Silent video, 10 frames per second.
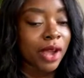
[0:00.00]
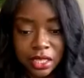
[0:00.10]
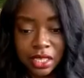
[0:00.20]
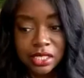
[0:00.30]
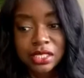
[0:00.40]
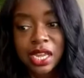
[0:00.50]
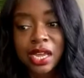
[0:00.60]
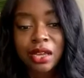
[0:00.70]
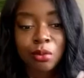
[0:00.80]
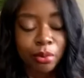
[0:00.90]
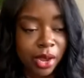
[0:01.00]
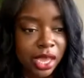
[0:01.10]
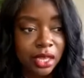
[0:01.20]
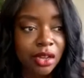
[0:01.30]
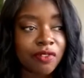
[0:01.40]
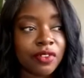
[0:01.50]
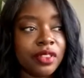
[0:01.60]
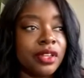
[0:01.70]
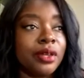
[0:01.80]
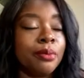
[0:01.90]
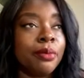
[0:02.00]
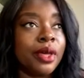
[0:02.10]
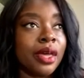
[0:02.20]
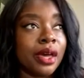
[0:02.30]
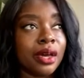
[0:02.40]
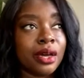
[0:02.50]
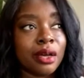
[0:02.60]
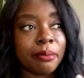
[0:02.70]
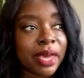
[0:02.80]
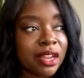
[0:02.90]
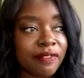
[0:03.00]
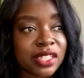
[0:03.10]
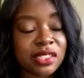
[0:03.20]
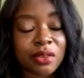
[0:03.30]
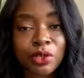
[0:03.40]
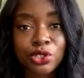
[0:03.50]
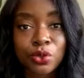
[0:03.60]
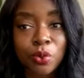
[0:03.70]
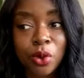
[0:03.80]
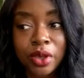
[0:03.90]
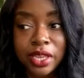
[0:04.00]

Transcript: things down, praying over them, manifesting what you want.